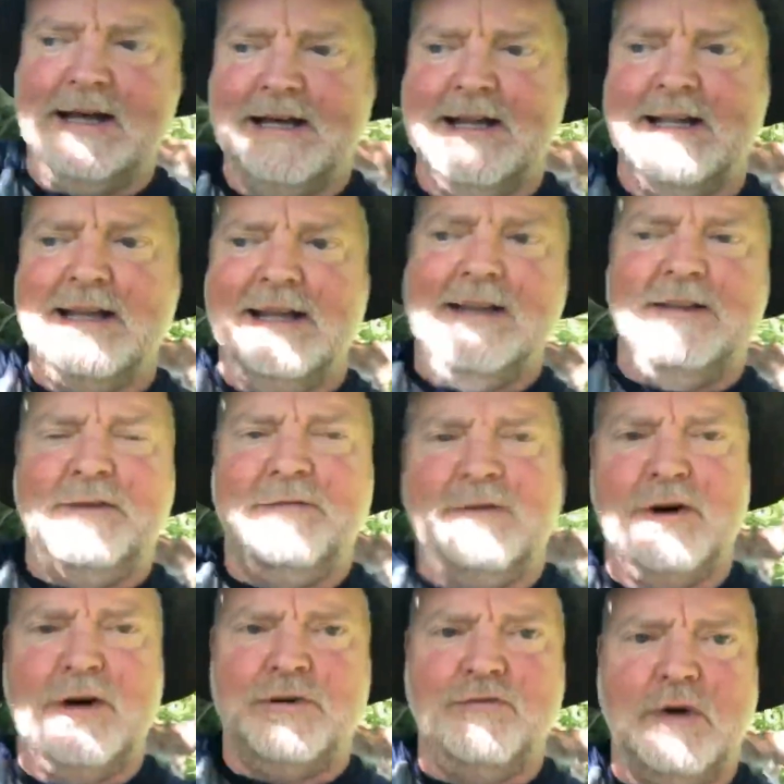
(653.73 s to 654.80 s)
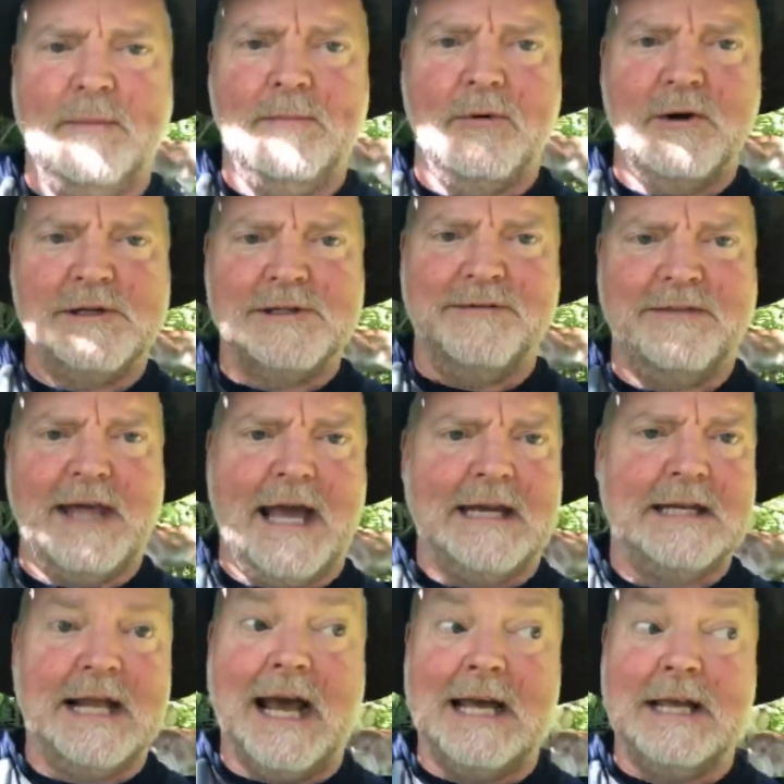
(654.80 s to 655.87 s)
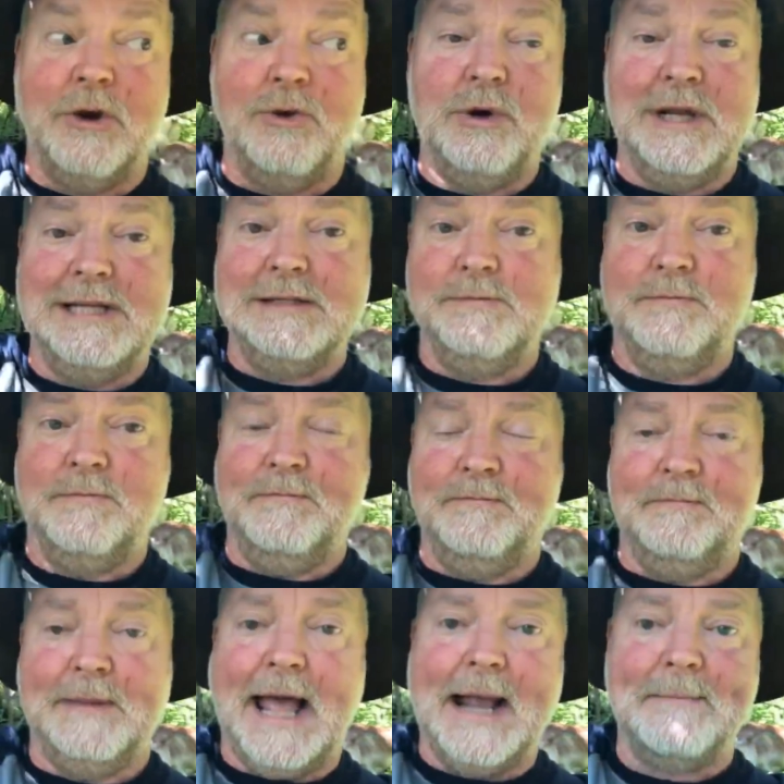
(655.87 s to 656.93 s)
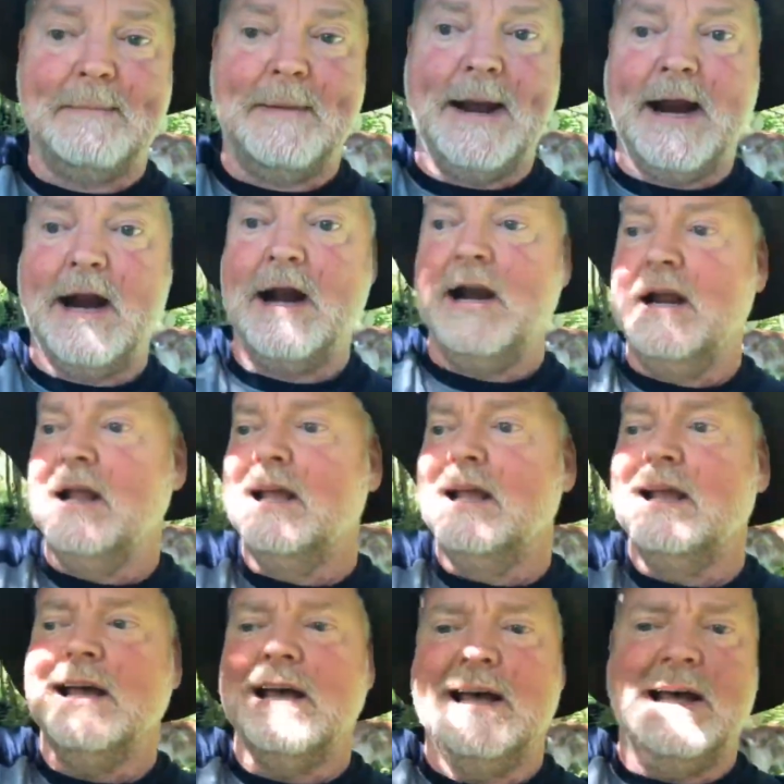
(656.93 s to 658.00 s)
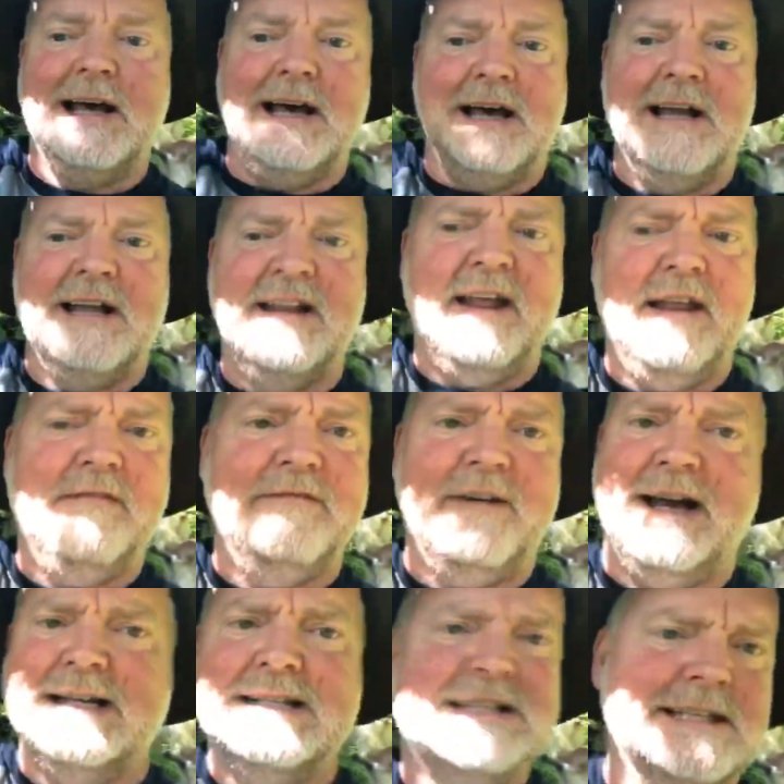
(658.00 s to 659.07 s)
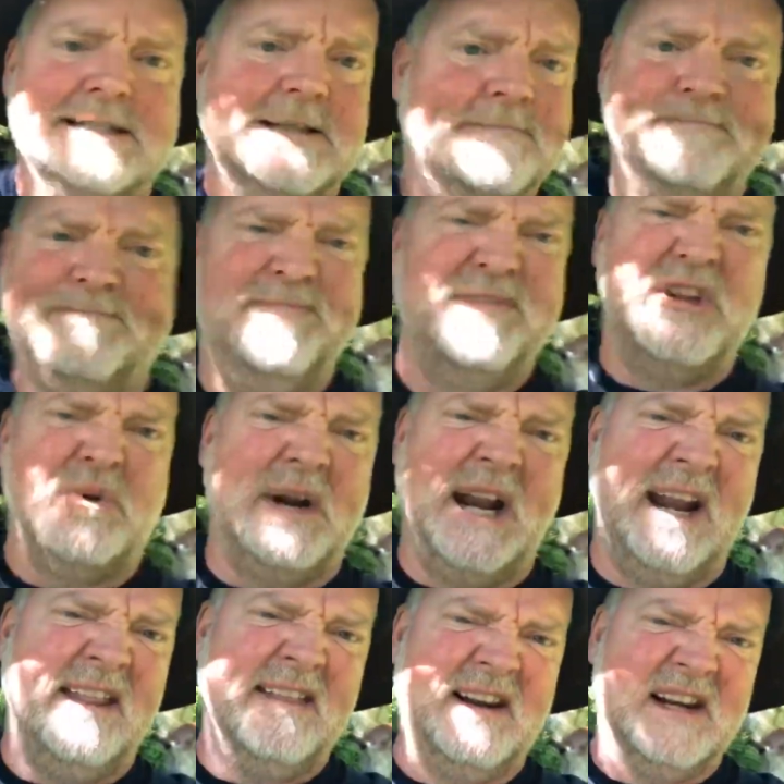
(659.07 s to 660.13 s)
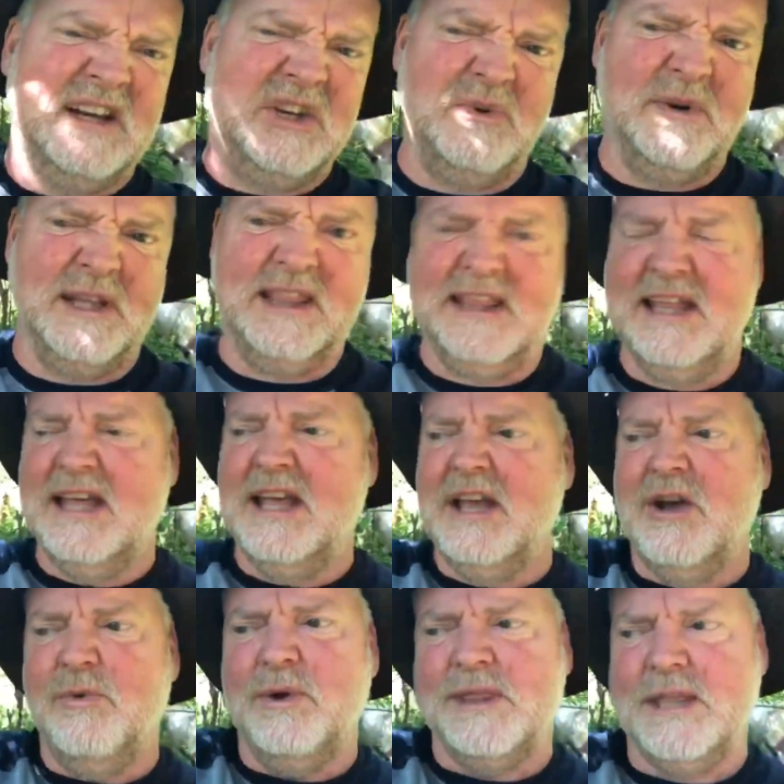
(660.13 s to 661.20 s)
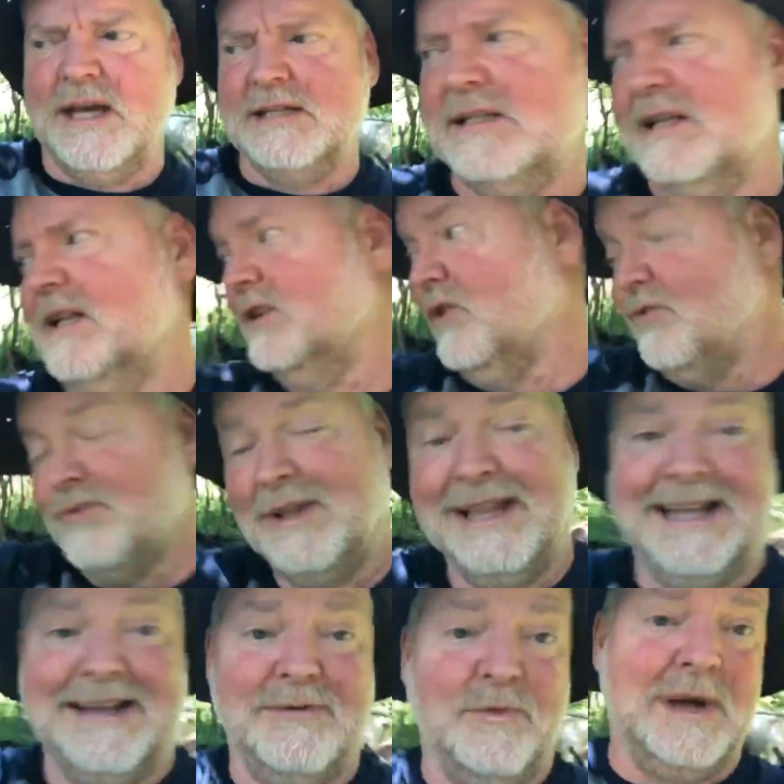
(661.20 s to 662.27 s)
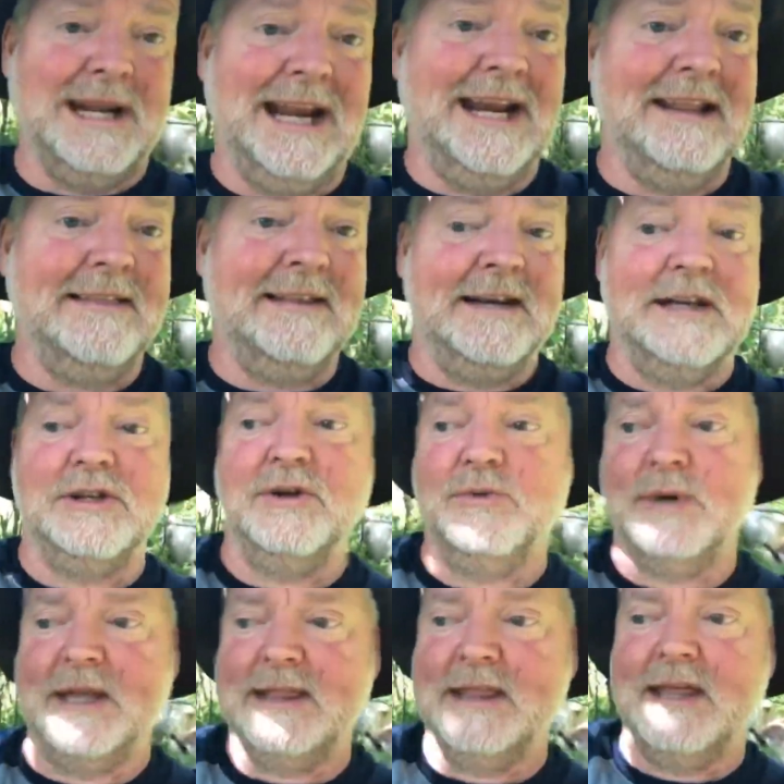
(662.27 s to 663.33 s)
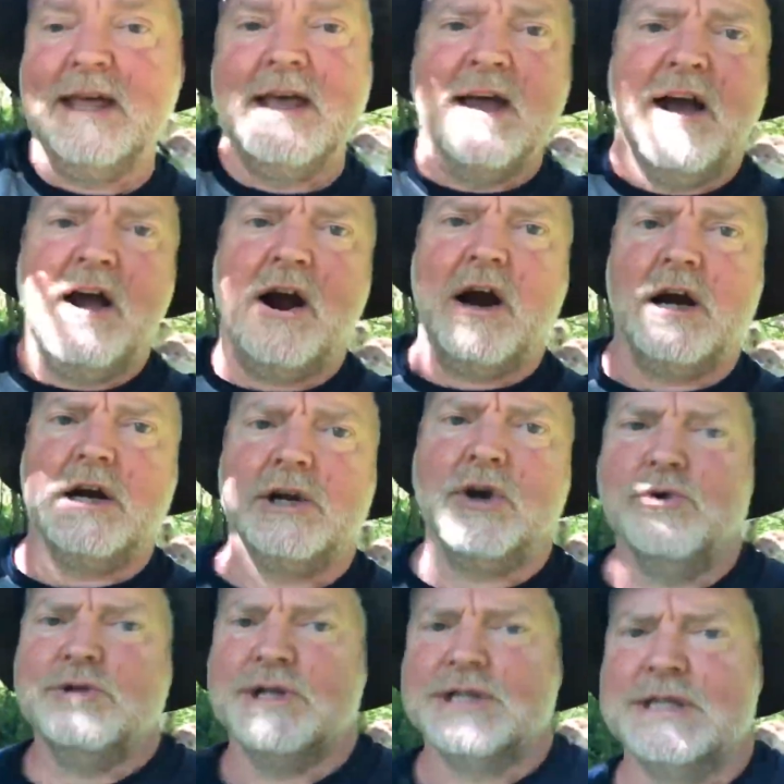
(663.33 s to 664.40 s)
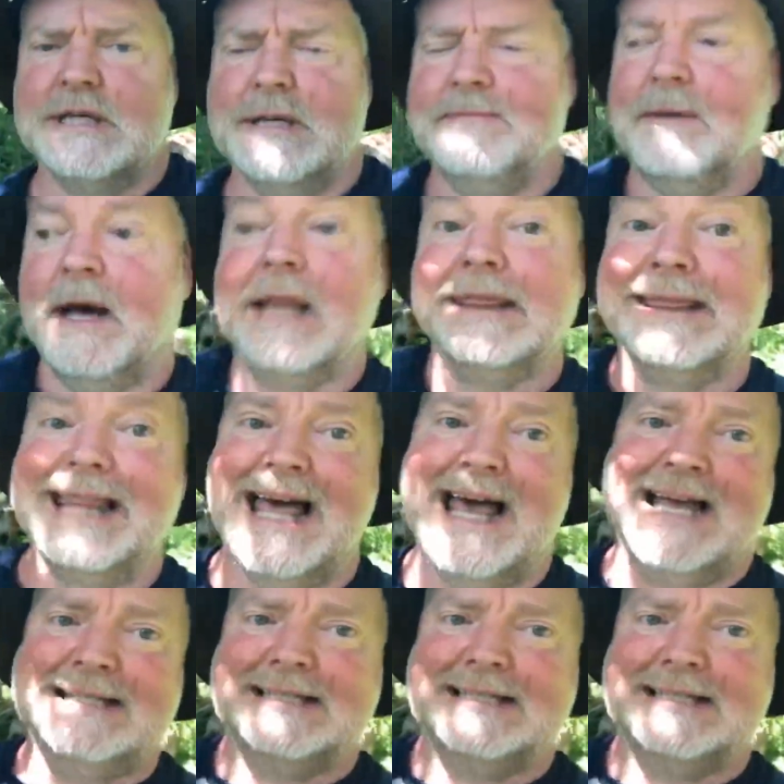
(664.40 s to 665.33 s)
You've heard reports of that. Coyotes, black bear, and foxes don't want anything to do with us, and really want anything to do with our goats and sheep, unless